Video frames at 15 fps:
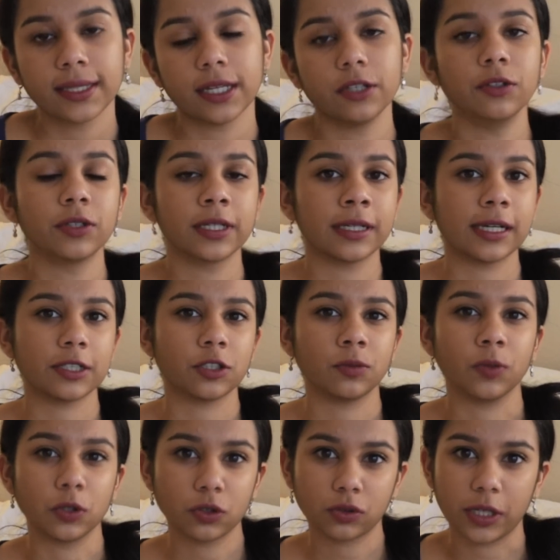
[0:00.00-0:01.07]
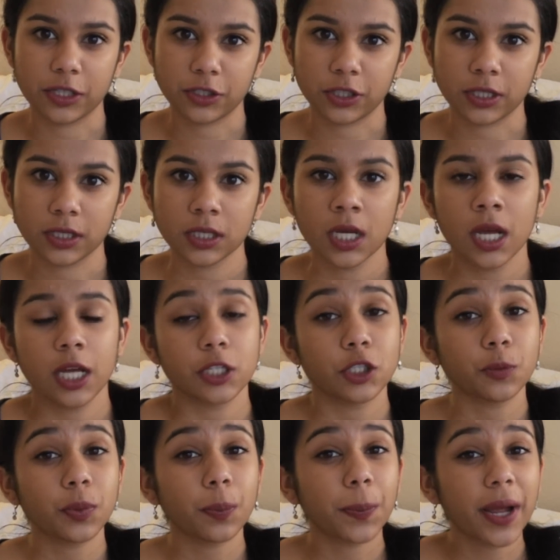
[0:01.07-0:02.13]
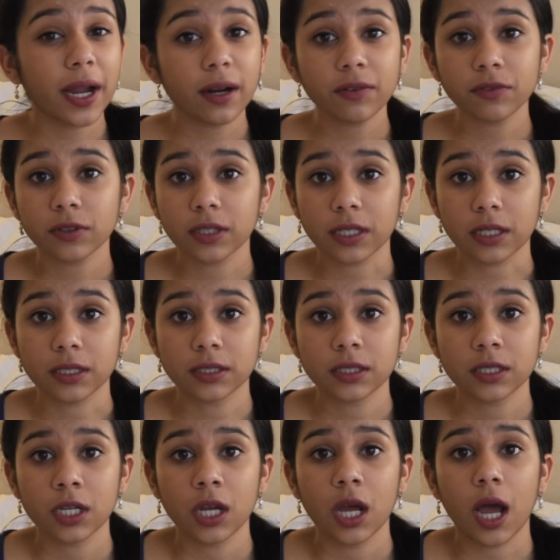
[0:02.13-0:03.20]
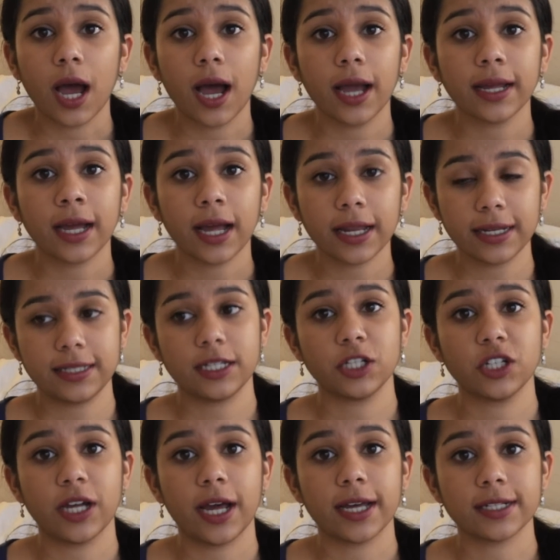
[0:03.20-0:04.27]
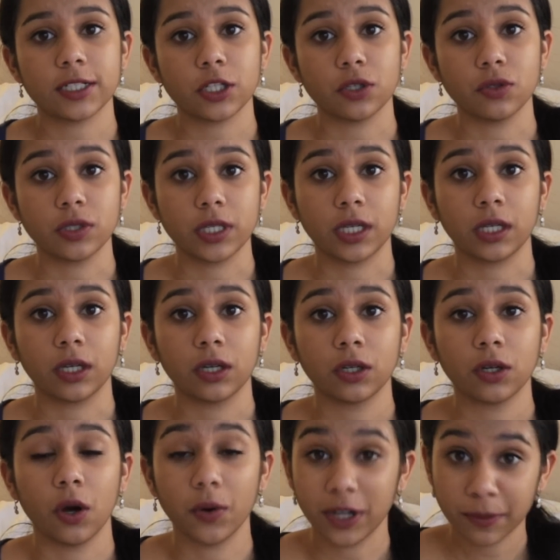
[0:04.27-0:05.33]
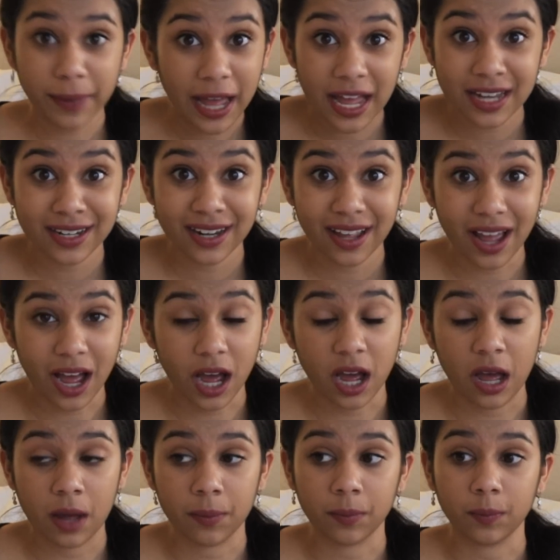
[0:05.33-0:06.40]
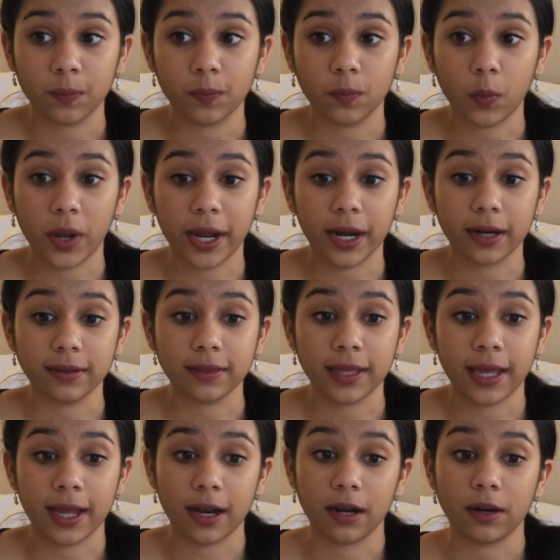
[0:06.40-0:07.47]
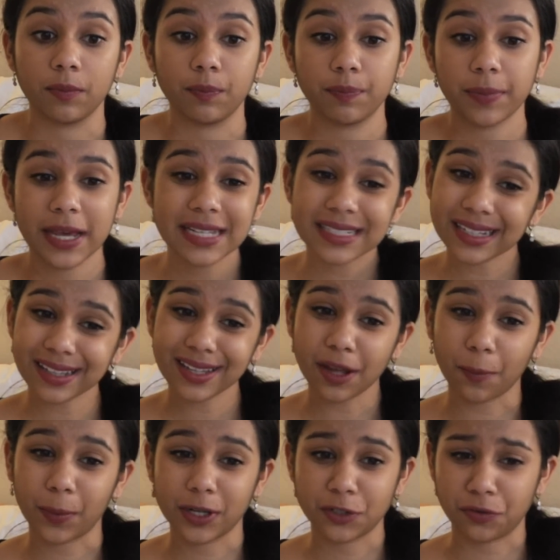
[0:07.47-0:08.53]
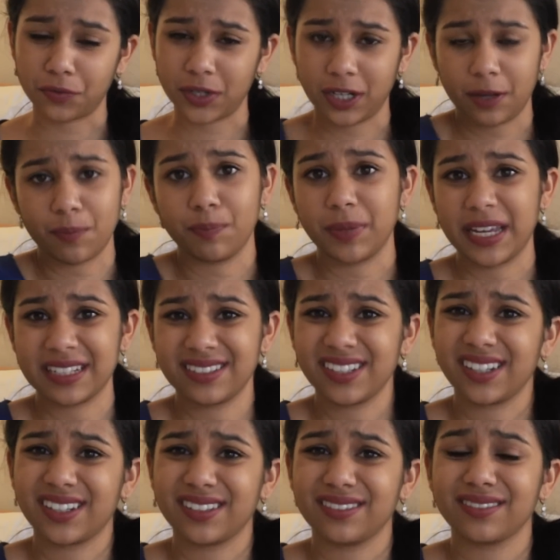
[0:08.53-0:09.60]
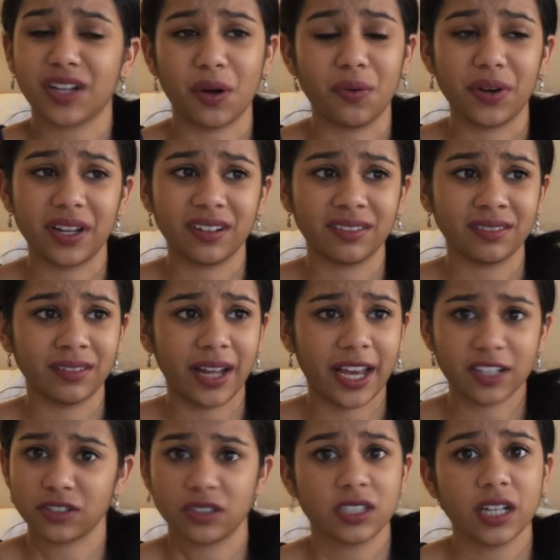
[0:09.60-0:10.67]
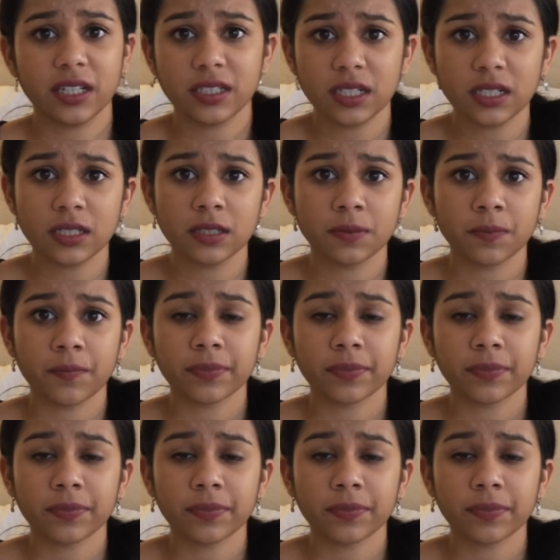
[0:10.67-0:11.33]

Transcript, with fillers: that you can answer most questions. To prepare for these, I highly suggest using CodingBat um, where they're basically a bunch of really basic coding exercises.